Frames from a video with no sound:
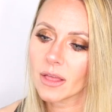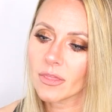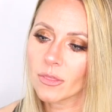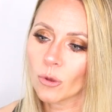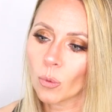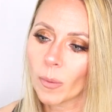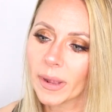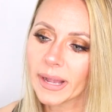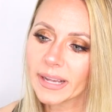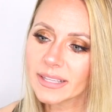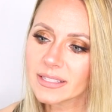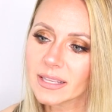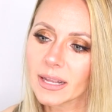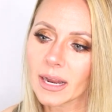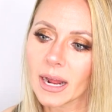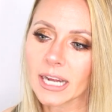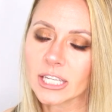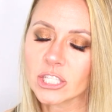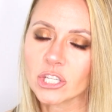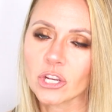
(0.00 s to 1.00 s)
The wigs that
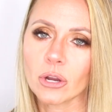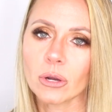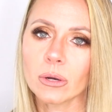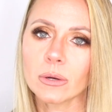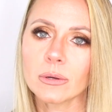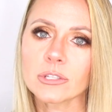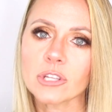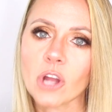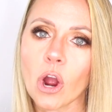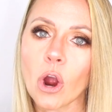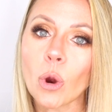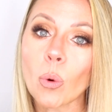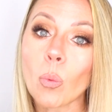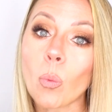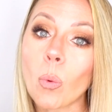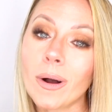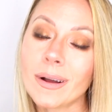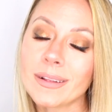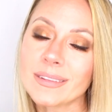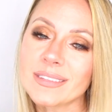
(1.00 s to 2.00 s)
I chose are
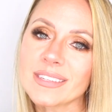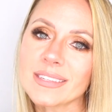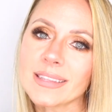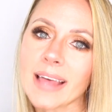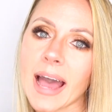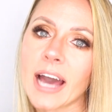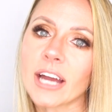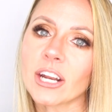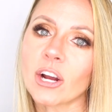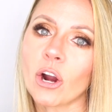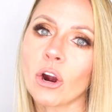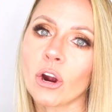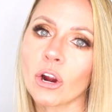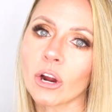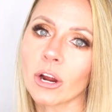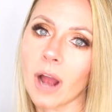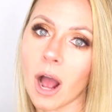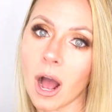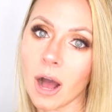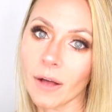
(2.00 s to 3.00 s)
ones that
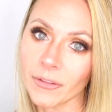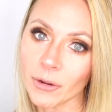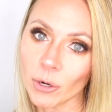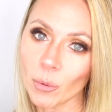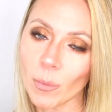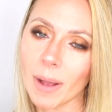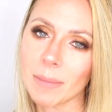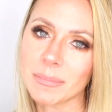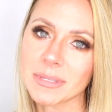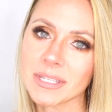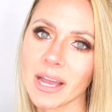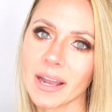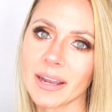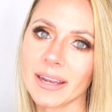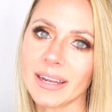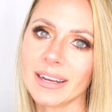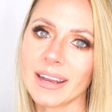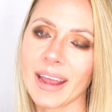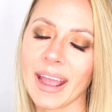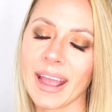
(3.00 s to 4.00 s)
are on their website,